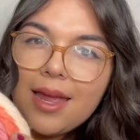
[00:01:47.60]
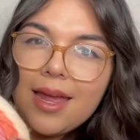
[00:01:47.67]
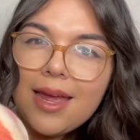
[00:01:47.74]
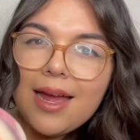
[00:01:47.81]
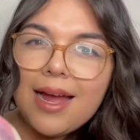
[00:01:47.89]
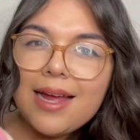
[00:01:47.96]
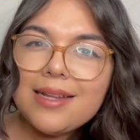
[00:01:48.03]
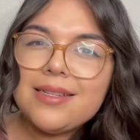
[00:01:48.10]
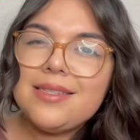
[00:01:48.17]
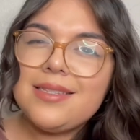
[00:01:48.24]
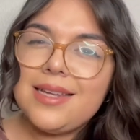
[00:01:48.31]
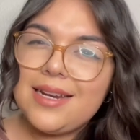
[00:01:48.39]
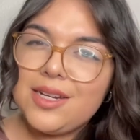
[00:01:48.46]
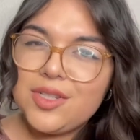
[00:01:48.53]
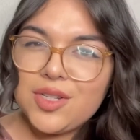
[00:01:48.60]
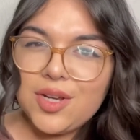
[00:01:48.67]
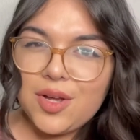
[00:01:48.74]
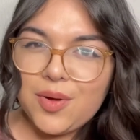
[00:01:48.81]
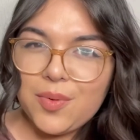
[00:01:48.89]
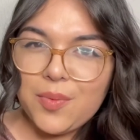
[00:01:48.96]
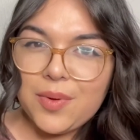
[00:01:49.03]
I decided to
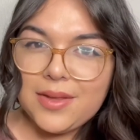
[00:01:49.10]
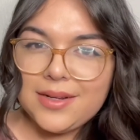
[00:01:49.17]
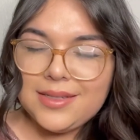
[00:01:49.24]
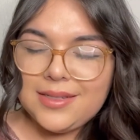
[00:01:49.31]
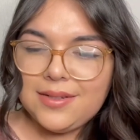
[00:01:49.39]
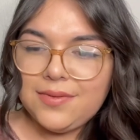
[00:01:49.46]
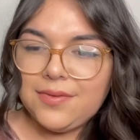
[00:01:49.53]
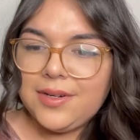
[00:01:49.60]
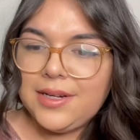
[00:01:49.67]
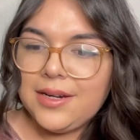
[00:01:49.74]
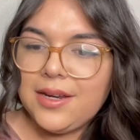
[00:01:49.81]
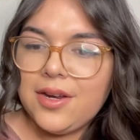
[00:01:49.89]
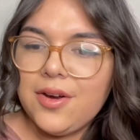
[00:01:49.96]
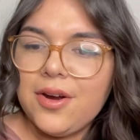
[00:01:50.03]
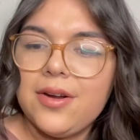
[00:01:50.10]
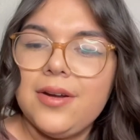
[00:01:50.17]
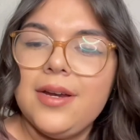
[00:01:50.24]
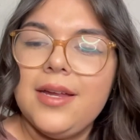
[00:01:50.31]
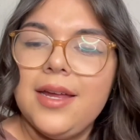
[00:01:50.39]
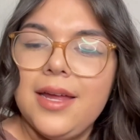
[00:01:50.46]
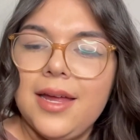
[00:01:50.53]
go with a different yarn,
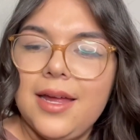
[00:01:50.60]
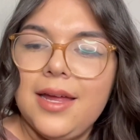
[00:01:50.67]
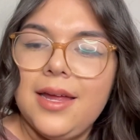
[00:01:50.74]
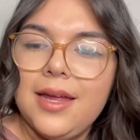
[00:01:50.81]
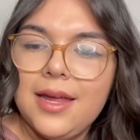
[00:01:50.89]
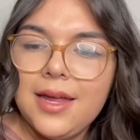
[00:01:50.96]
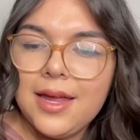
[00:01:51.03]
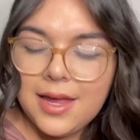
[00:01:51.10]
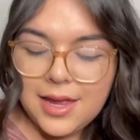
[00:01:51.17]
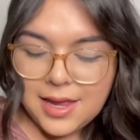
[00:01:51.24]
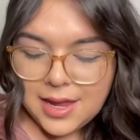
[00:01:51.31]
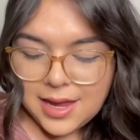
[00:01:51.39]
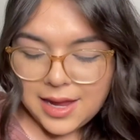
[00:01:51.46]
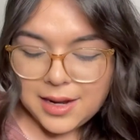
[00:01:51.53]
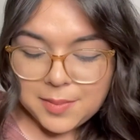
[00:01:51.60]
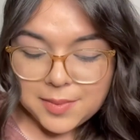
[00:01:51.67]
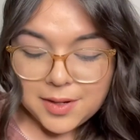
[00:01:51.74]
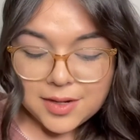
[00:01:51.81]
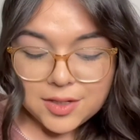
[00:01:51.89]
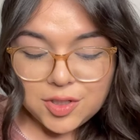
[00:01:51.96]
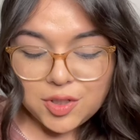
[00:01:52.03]
and I'm
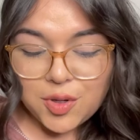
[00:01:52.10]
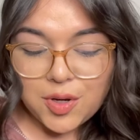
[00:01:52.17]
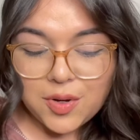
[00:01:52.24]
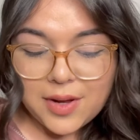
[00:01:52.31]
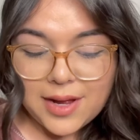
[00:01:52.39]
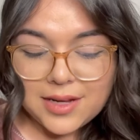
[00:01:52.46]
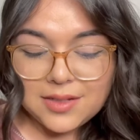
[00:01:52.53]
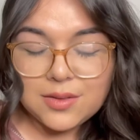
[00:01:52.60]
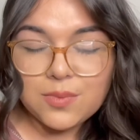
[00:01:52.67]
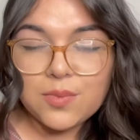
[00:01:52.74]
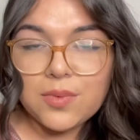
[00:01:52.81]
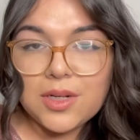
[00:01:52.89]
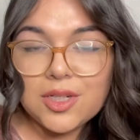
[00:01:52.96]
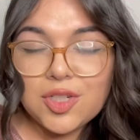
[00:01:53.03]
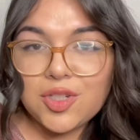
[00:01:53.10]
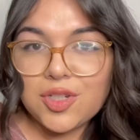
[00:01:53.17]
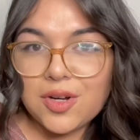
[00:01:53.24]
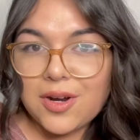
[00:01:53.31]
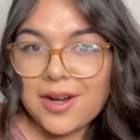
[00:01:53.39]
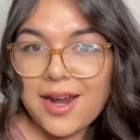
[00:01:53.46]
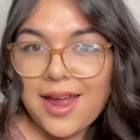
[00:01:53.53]
gonna show you guys which
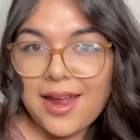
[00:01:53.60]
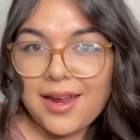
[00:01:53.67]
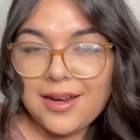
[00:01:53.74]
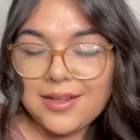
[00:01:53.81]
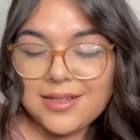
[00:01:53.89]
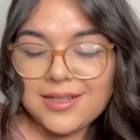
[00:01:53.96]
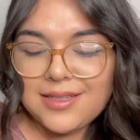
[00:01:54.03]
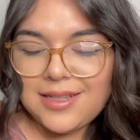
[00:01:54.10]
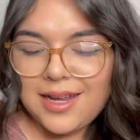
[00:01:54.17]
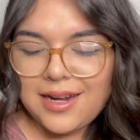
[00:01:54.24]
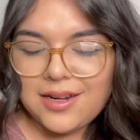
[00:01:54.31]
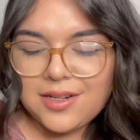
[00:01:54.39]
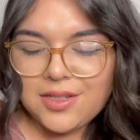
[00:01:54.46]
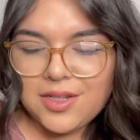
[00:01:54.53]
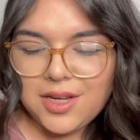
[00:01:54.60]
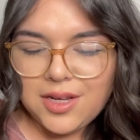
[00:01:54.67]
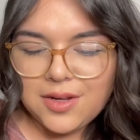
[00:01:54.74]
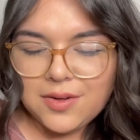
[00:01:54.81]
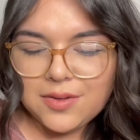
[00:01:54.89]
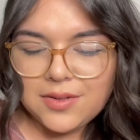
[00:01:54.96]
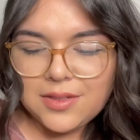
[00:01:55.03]
yarn I decided to
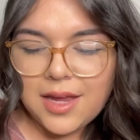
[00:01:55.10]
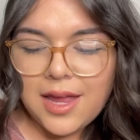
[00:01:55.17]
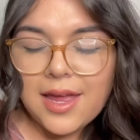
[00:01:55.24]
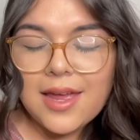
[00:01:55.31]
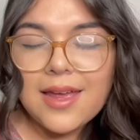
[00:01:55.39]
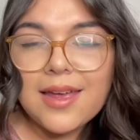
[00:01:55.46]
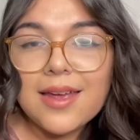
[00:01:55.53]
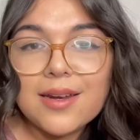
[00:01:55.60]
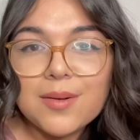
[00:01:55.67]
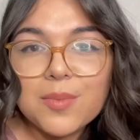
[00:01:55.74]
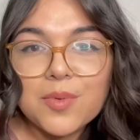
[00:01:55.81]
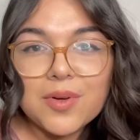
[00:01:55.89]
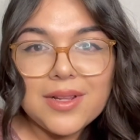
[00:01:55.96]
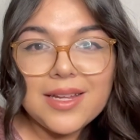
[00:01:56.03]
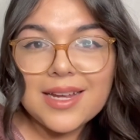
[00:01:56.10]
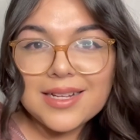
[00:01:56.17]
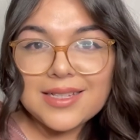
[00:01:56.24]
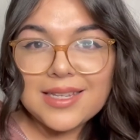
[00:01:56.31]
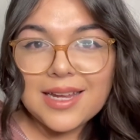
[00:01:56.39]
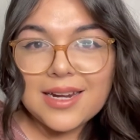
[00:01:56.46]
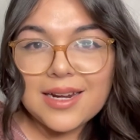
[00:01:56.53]
use. And I'm really
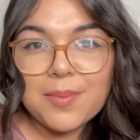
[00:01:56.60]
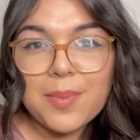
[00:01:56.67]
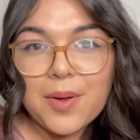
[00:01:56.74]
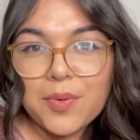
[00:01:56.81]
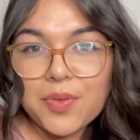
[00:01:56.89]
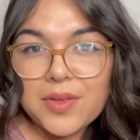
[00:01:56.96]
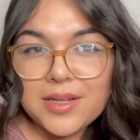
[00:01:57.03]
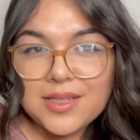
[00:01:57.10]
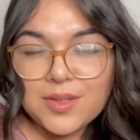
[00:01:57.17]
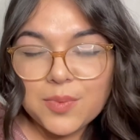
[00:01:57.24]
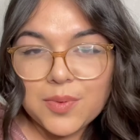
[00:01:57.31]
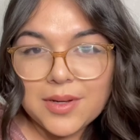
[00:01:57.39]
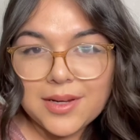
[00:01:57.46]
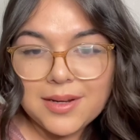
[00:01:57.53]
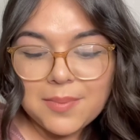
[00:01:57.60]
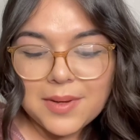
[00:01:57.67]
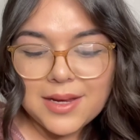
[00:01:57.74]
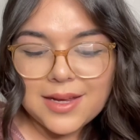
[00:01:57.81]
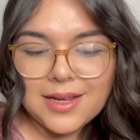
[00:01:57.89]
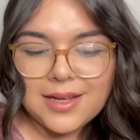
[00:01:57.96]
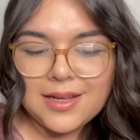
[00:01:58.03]
excited about this one
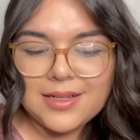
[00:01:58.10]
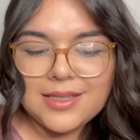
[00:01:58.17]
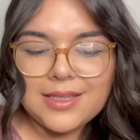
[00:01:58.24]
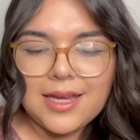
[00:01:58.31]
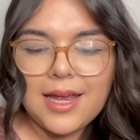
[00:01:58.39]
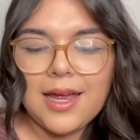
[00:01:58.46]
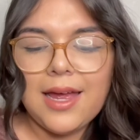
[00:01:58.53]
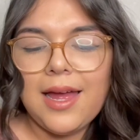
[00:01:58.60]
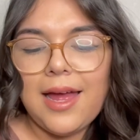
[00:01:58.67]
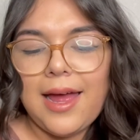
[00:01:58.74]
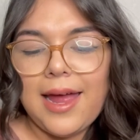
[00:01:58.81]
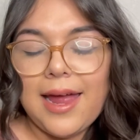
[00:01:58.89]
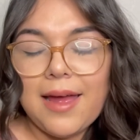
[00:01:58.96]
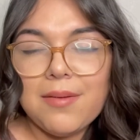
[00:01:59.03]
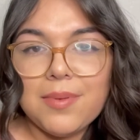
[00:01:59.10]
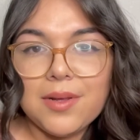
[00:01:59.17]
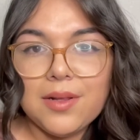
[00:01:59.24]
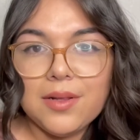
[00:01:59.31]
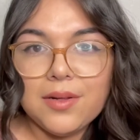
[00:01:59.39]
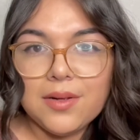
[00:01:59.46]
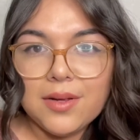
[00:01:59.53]
because I have
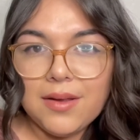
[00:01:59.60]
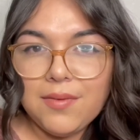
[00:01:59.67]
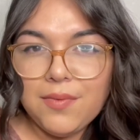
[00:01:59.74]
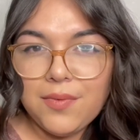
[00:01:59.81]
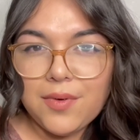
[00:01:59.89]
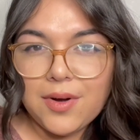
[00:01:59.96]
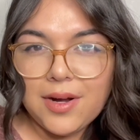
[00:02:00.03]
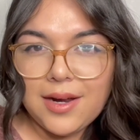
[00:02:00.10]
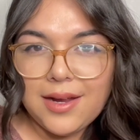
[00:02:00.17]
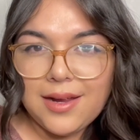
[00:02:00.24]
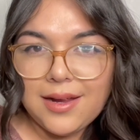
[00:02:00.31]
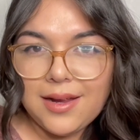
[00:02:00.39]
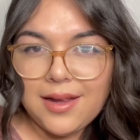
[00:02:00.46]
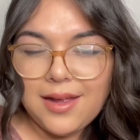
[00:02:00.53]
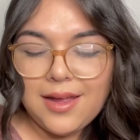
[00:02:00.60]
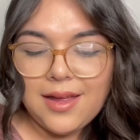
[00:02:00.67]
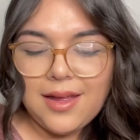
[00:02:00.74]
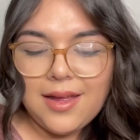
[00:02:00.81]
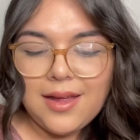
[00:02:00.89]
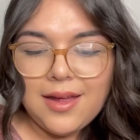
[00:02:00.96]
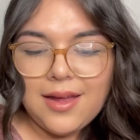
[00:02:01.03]
been looking for it.
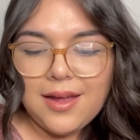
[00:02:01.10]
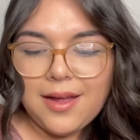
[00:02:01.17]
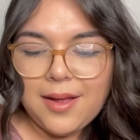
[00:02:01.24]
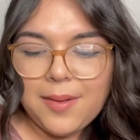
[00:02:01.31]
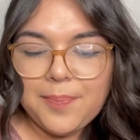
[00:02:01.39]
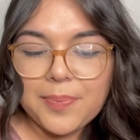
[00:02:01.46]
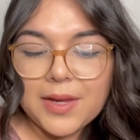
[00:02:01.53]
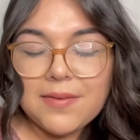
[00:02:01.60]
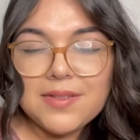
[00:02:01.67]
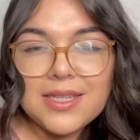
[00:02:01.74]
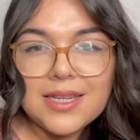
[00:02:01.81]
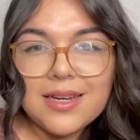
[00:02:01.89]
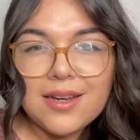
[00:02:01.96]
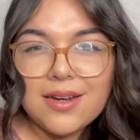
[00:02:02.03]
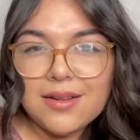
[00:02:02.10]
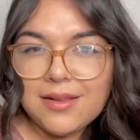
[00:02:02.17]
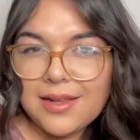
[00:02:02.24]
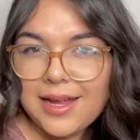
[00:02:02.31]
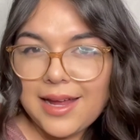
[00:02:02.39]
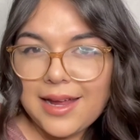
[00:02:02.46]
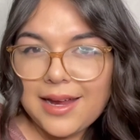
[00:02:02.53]
I've seen it
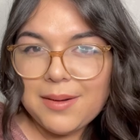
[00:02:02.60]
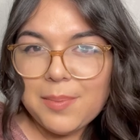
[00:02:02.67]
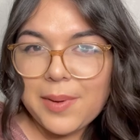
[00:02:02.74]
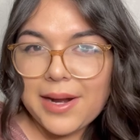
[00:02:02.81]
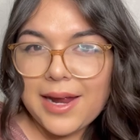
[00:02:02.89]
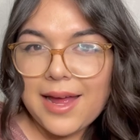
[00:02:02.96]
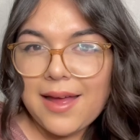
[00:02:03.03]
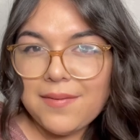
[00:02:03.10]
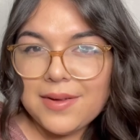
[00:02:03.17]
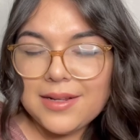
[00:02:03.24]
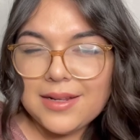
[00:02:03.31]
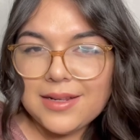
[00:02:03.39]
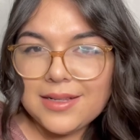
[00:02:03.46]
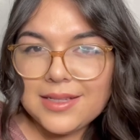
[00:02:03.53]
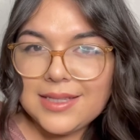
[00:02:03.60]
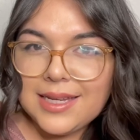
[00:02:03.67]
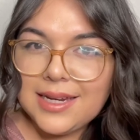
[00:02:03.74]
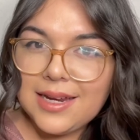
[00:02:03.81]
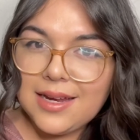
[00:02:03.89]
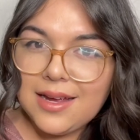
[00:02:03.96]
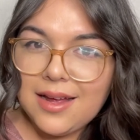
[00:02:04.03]
online, I haven't seen
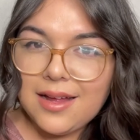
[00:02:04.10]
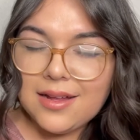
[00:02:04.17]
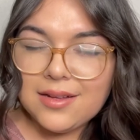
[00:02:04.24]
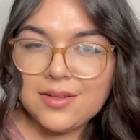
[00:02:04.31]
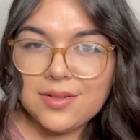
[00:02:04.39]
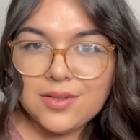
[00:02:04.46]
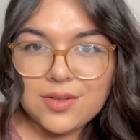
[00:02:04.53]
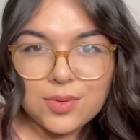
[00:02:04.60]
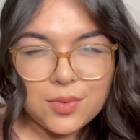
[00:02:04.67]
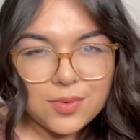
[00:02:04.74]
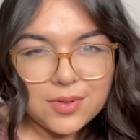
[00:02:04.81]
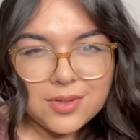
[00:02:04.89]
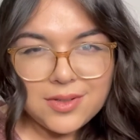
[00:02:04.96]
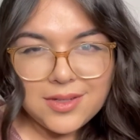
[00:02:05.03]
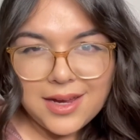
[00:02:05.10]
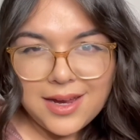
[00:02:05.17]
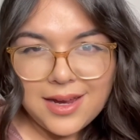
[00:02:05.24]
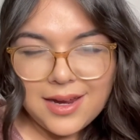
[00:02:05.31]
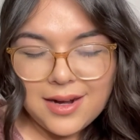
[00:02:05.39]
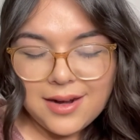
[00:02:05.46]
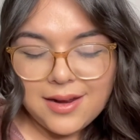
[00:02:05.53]
it on stores
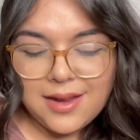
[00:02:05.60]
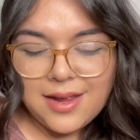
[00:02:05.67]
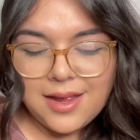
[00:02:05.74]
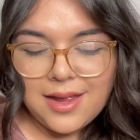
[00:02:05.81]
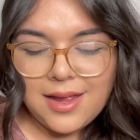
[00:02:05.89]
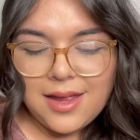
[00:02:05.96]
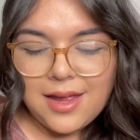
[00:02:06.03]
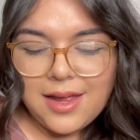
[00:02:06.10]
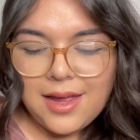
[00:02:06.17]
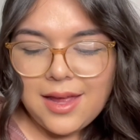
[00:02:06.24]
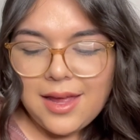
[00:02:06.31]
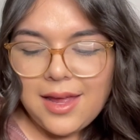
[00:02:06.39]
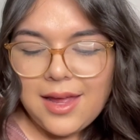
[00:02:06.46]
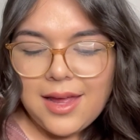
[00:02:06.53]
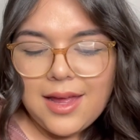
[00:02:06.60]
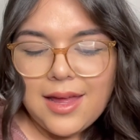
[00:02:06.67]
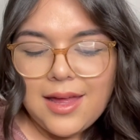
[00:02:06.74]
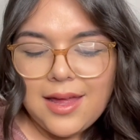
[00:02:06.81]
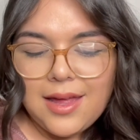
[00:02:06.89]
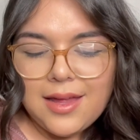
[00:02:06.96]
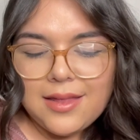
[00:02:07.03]
yet,
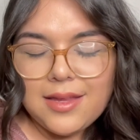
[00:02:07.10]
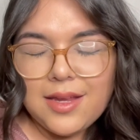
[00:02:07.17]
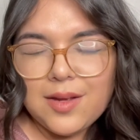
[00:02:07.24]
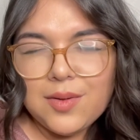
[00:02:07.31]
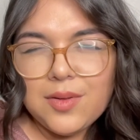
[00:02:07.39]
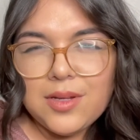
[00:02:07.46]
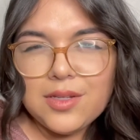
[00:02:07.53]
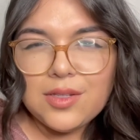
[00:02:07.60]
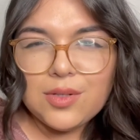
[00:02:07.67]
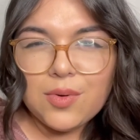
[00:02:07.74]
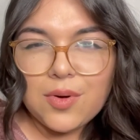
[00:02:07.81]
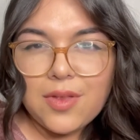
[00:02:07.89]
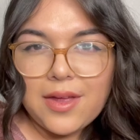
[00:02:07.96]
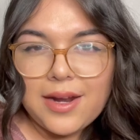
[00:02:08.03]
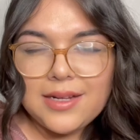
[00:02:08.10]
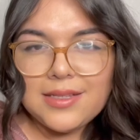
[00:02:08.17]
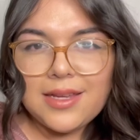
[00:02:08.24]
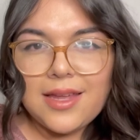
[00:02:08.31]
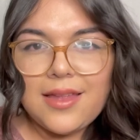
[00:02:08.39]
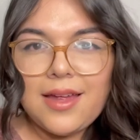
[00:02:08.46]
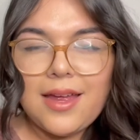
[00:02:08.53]
and the only store that I
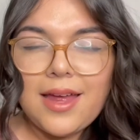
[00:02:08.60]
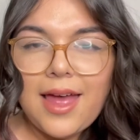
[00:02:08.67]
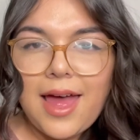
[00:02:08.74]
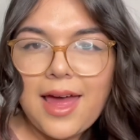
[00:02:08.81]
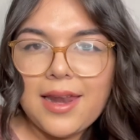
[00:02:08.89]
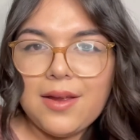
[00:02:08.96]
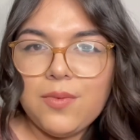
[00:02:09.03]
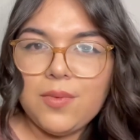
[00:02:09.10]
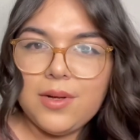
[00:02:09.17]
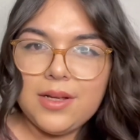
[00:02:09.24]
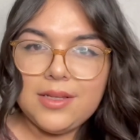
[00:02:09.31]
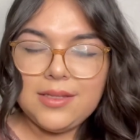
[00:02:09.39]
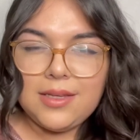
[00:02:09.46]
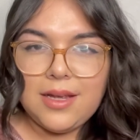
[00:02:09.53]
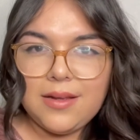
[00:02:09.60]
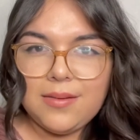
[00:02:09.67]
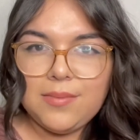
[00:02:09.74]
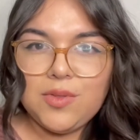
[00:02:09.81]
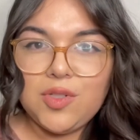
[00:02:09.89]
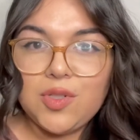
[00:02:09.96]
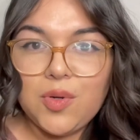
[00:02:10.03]
saw that had it was
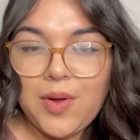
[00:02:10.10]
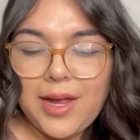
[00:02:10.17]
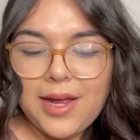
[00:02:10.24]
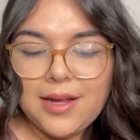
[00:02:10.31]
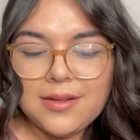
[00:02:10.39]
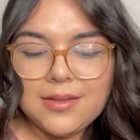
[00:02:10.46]
Joann's.